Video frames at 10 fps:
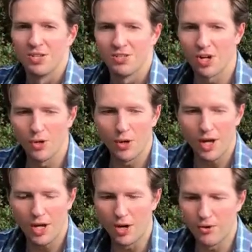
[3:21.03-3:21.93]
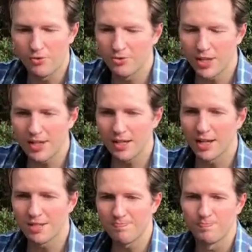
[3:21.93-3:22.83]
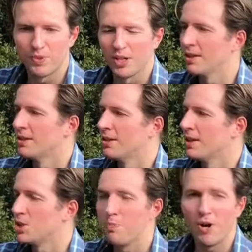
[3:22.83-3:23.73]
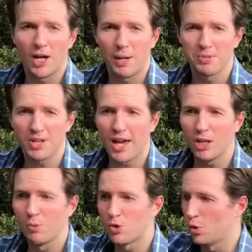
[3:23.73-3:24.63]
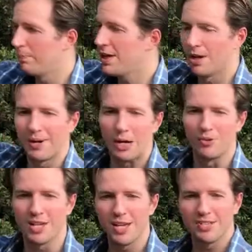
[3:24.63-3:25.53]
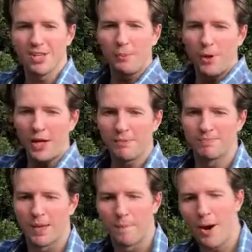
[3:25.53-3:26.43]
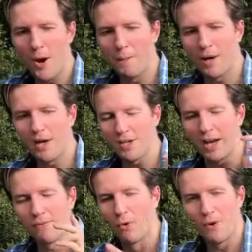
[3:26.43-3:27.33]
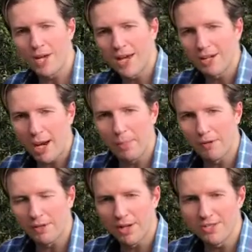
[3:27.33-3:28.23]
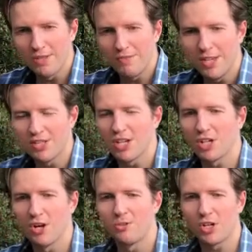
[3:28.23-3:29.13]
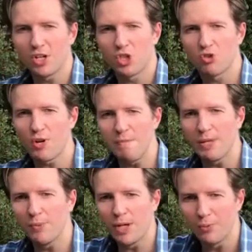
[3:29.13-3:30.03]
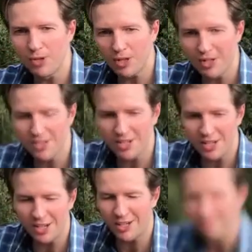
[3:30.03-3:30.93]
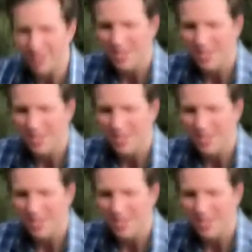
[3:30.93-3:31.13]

So on the Spirit Hub scale, which will be around here somewhere, bear in mind, I've already had a couple of glasses of this. It goes extremely well with a good cigar.